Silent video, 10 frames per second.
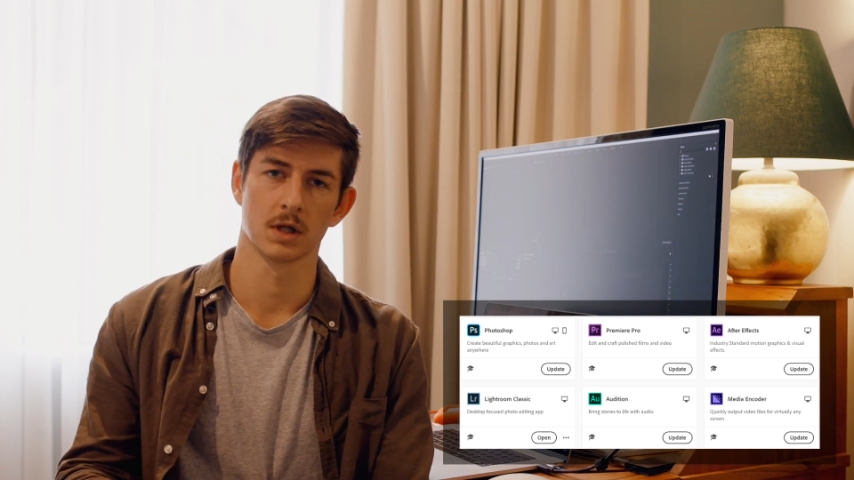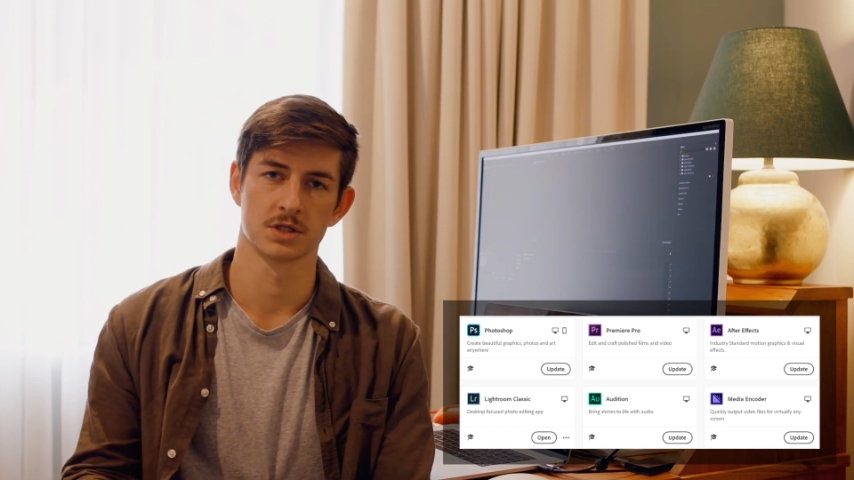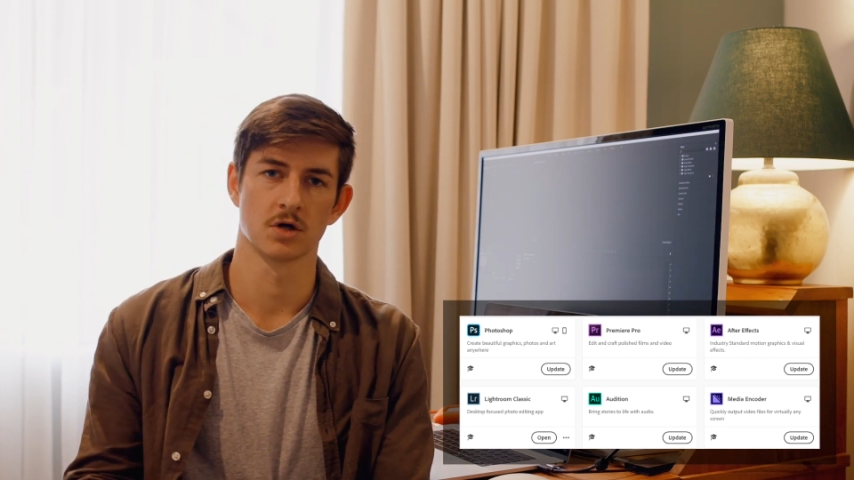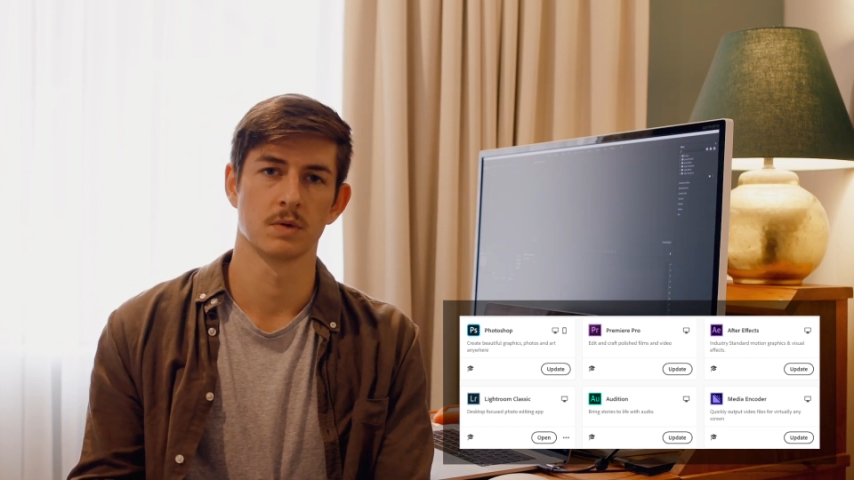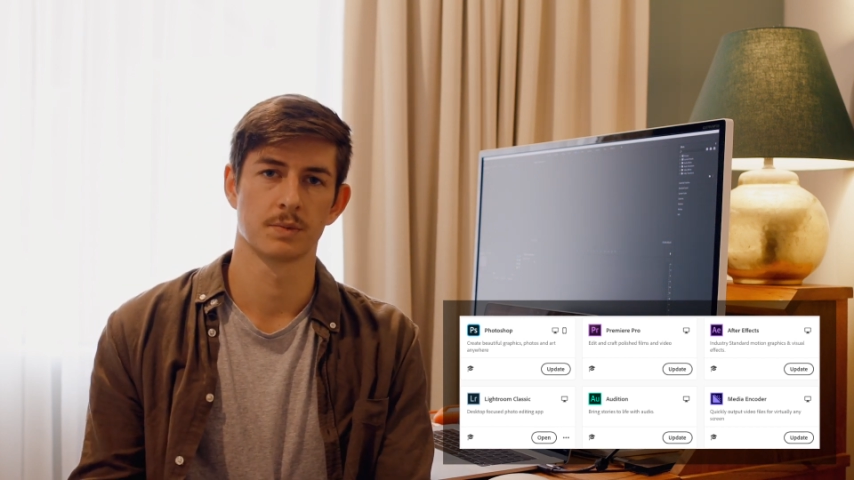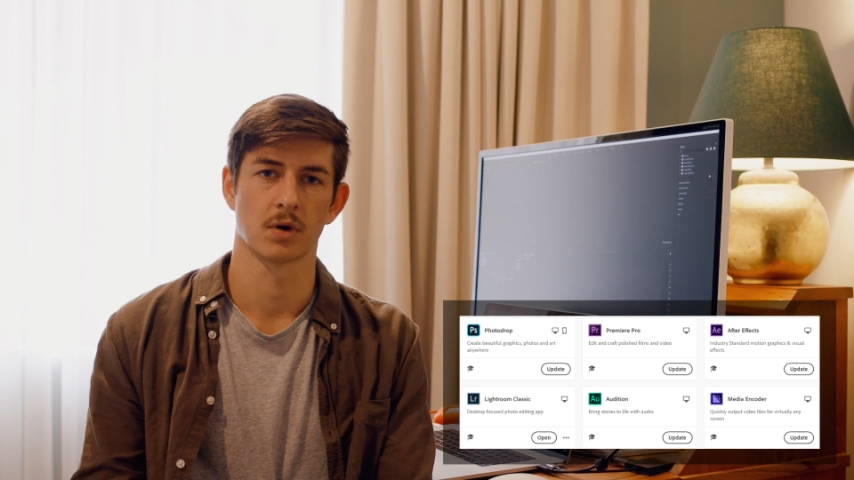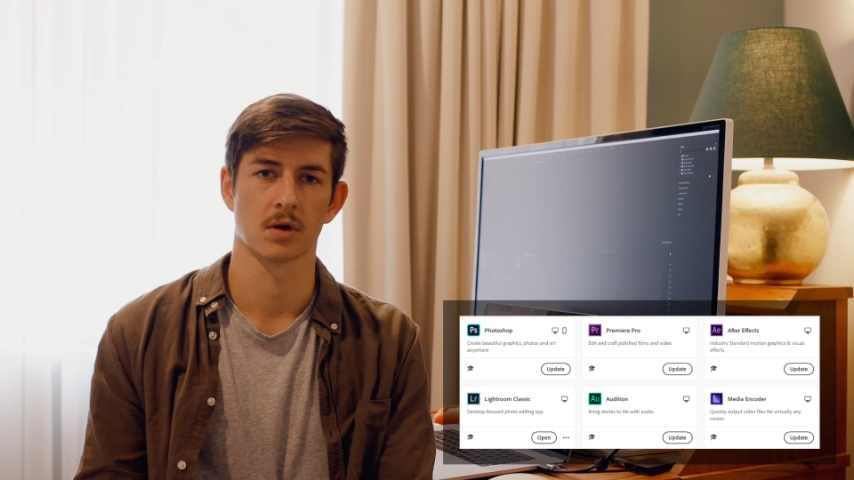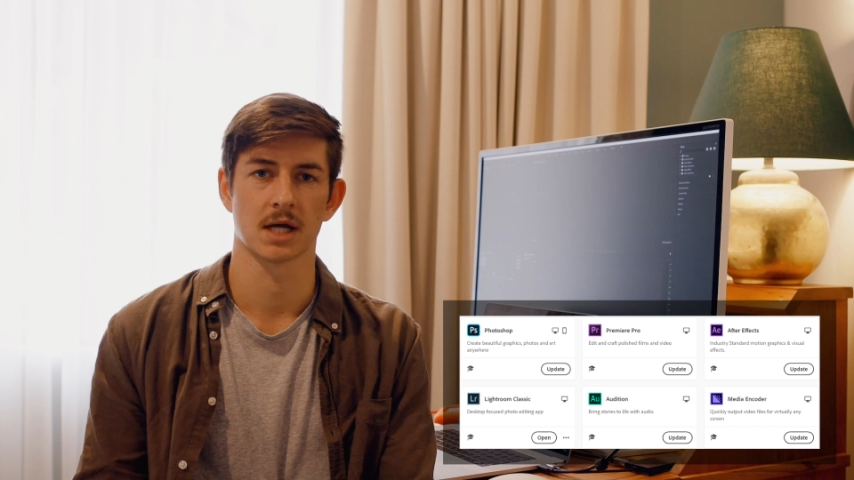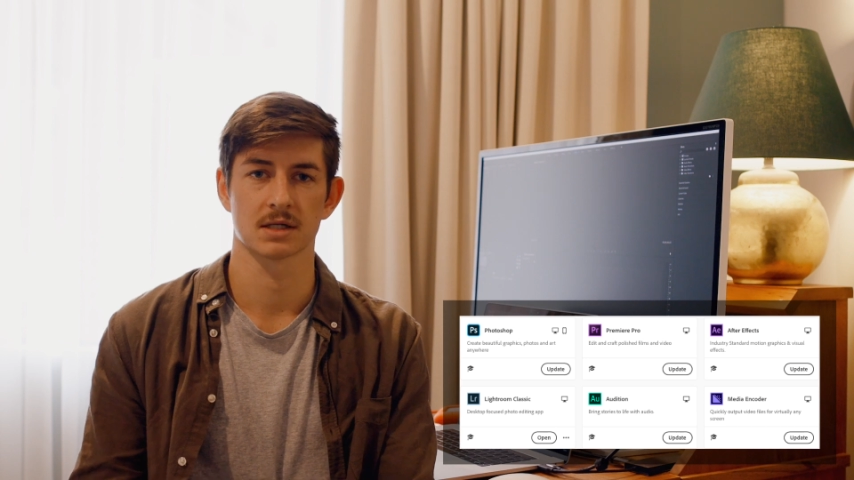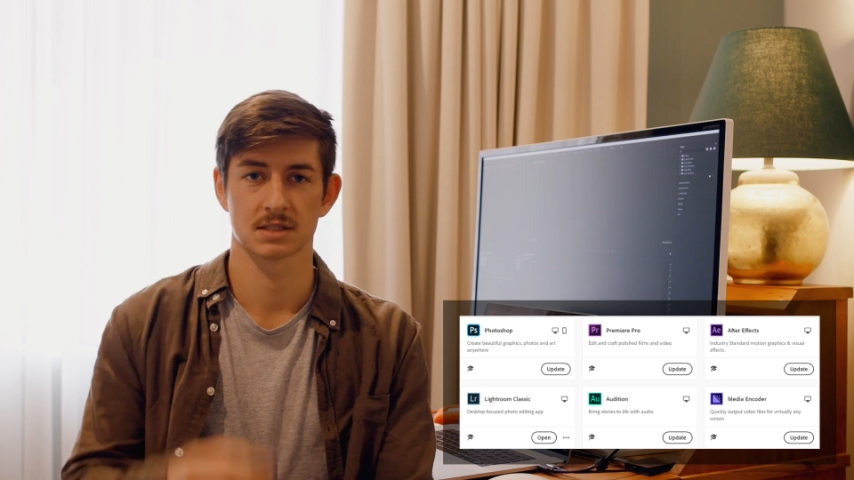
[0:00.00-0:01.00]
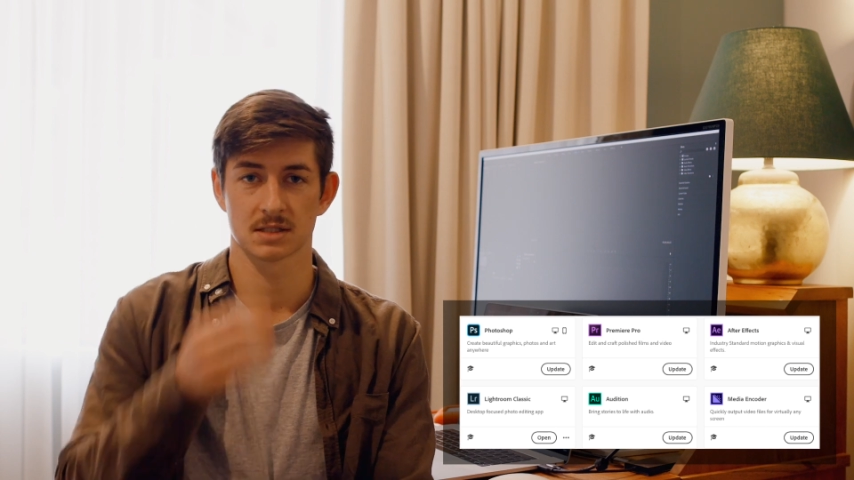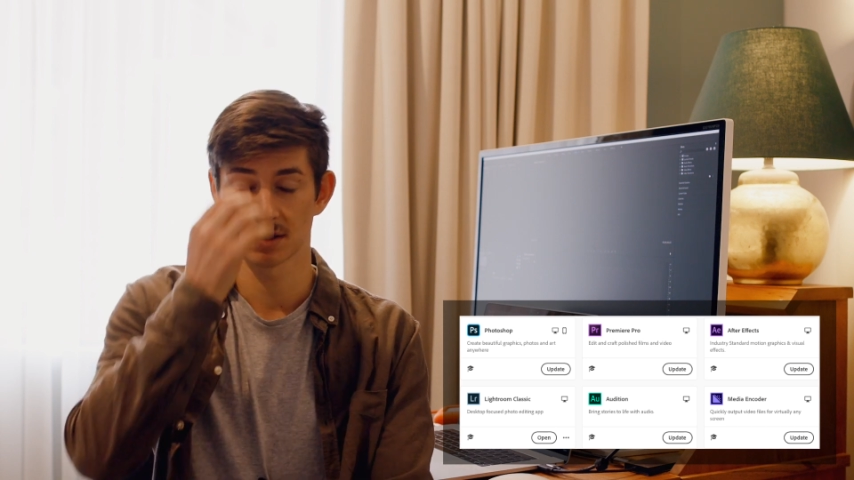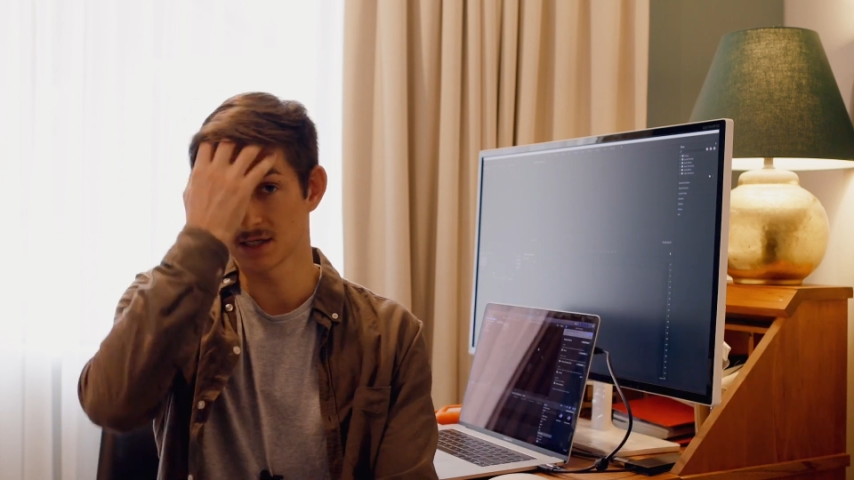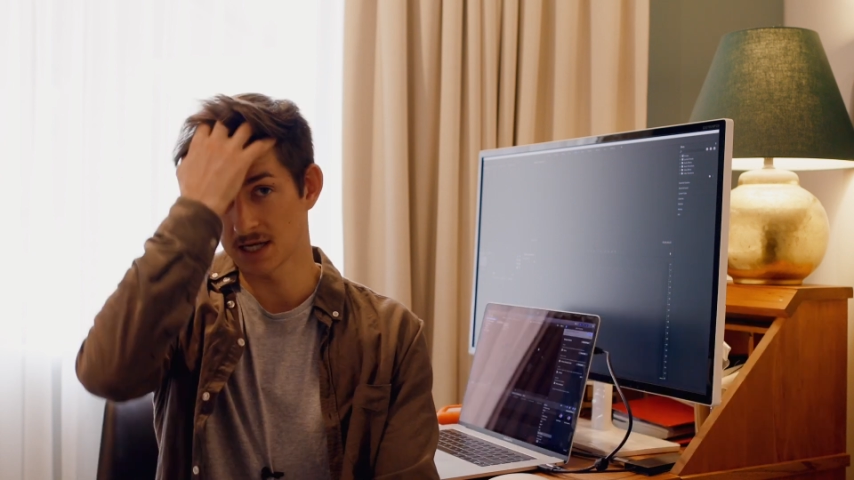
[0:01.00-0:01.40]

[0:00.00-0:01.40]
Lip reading: Adobe products.